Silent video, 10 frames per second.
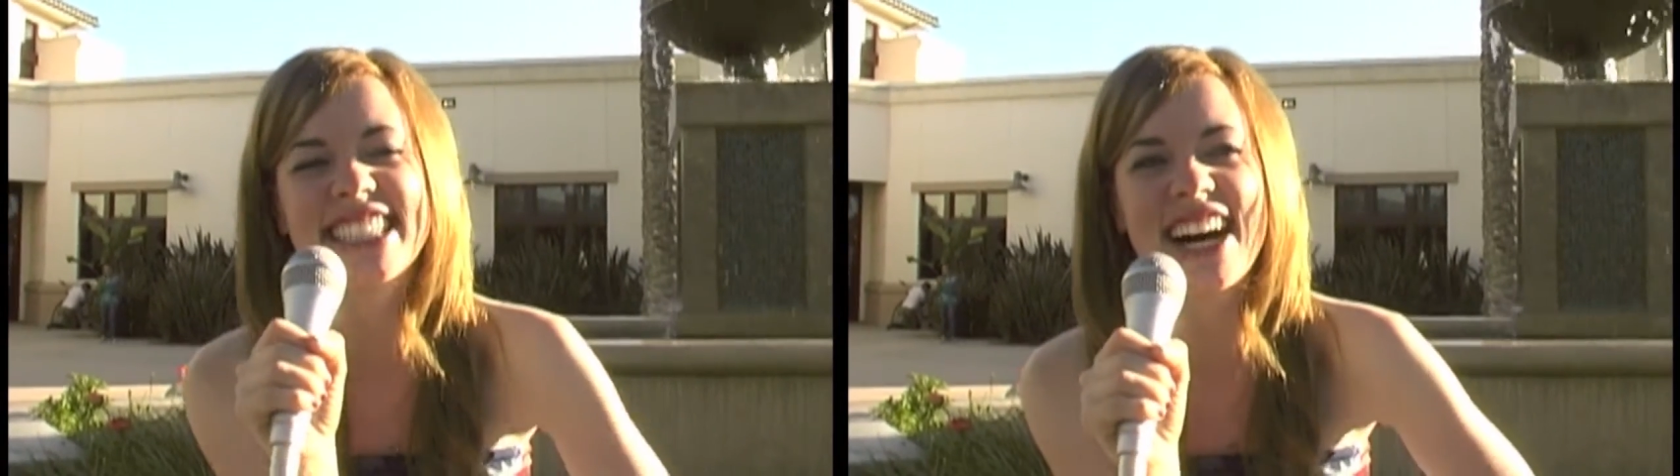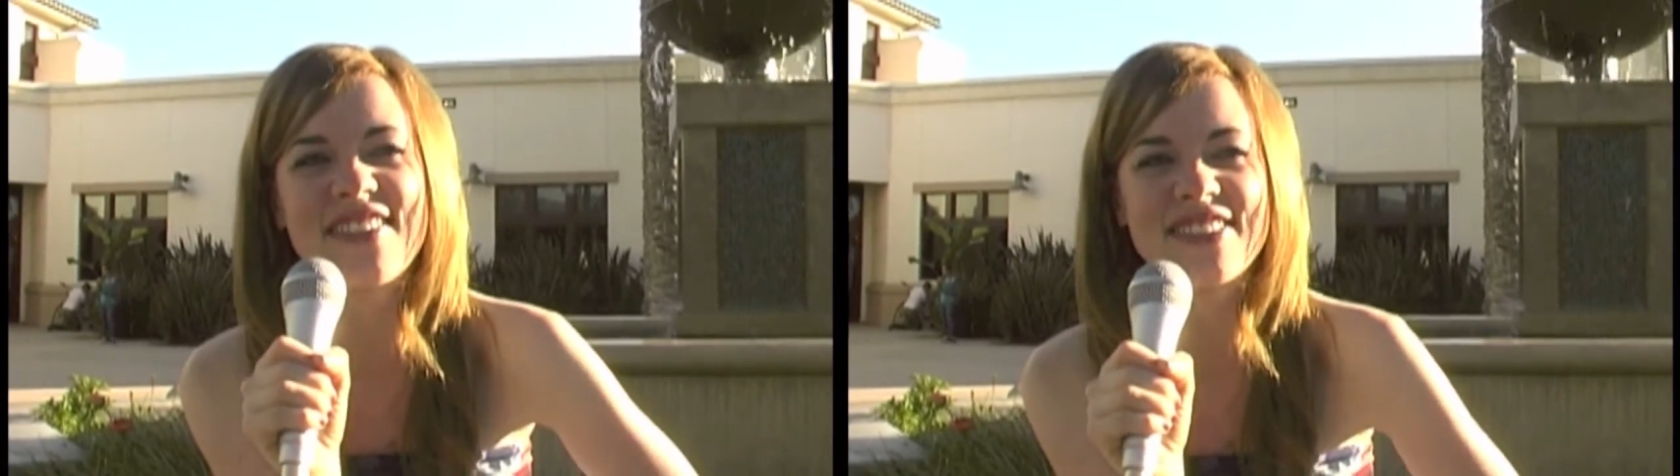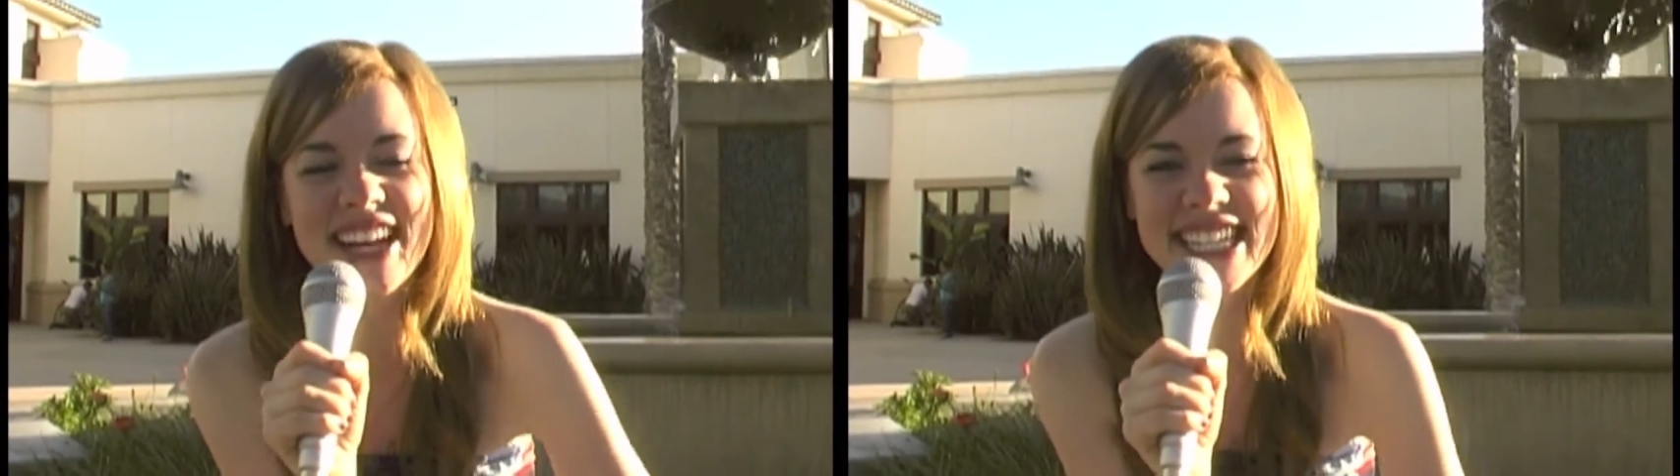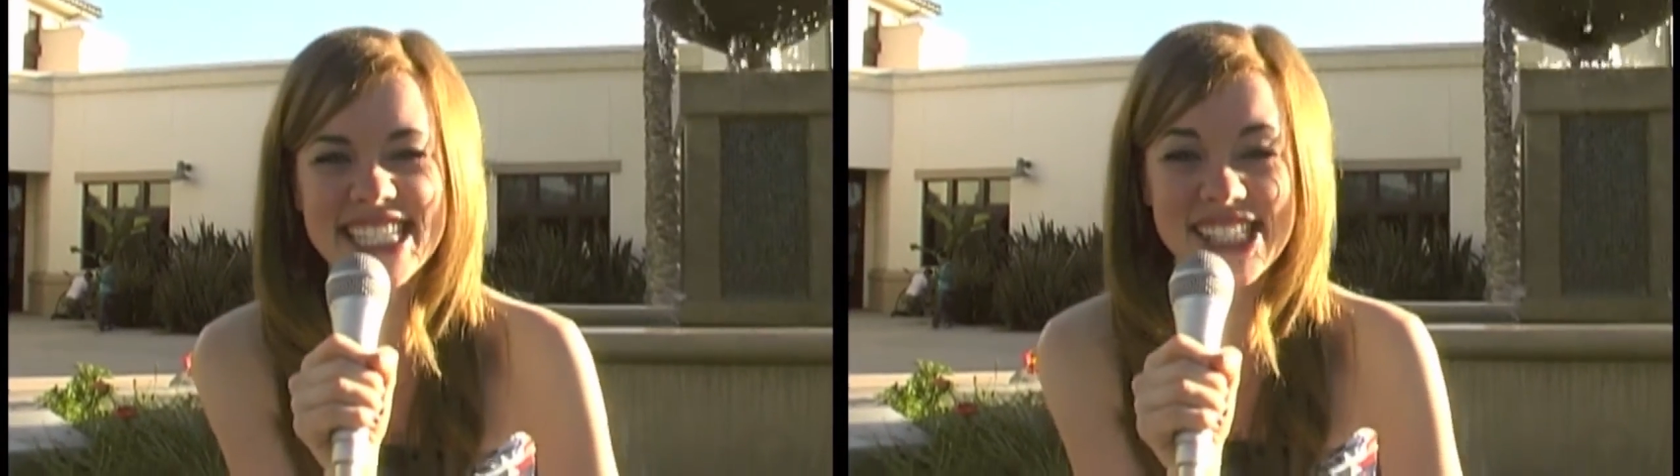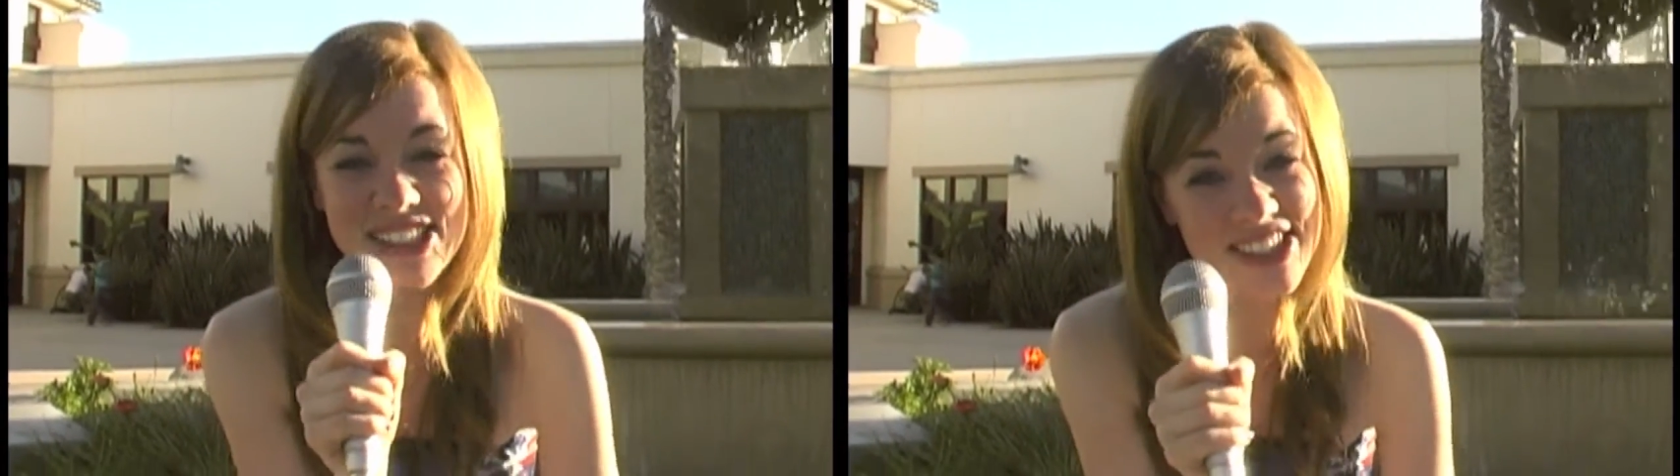Um, I
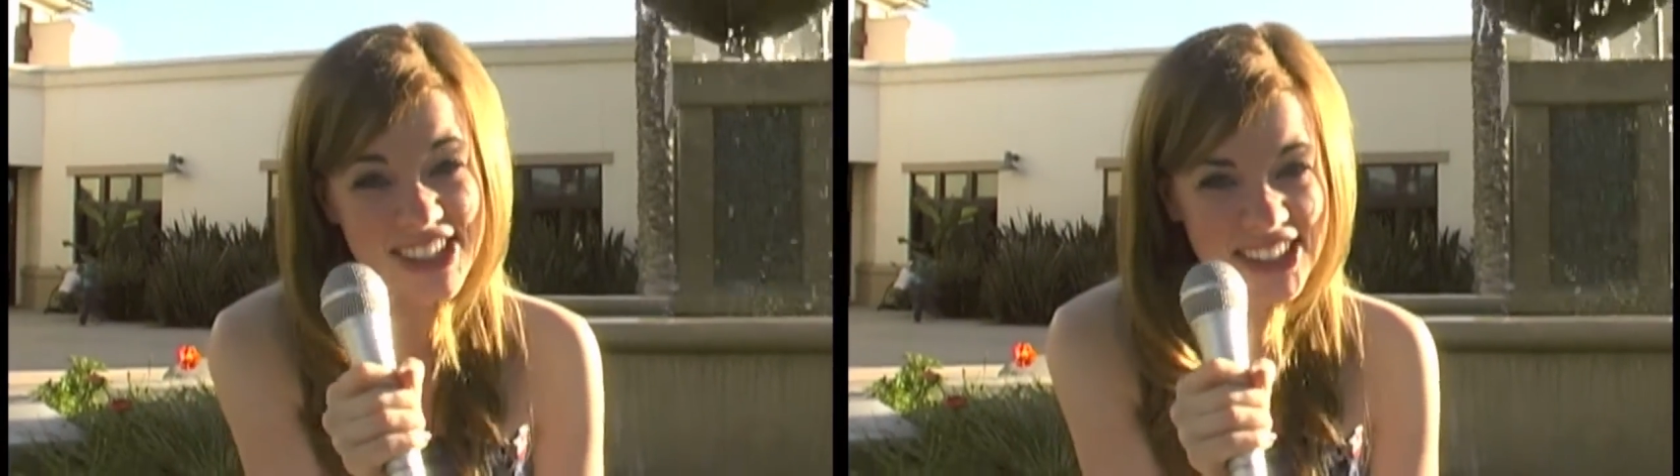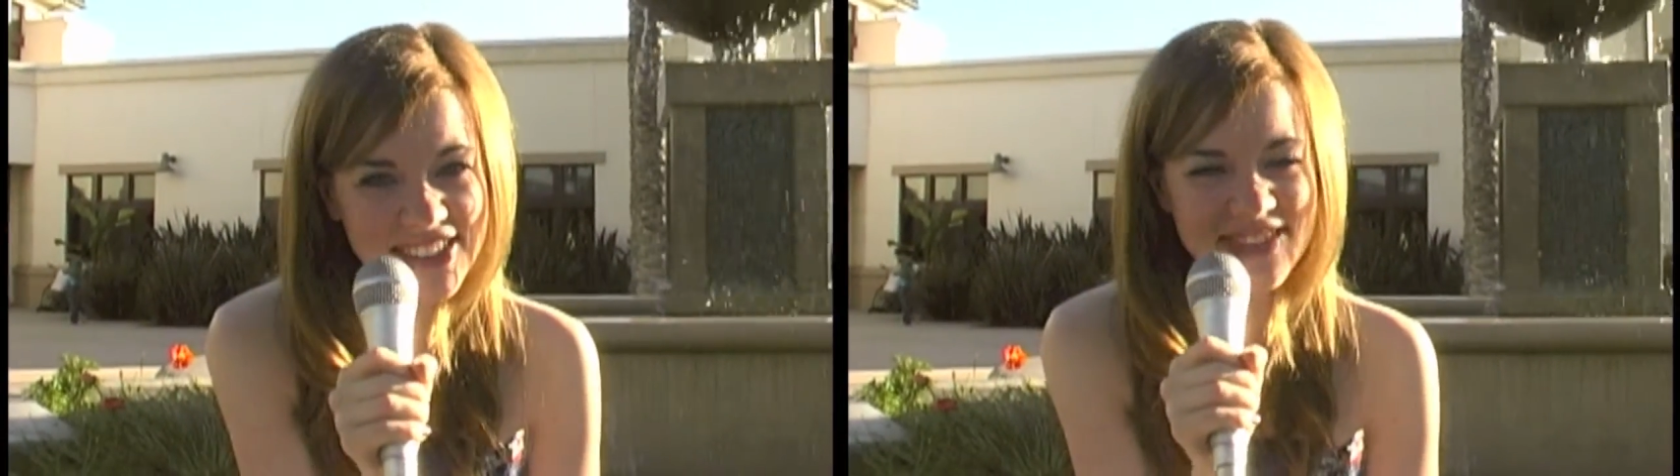did Seussical.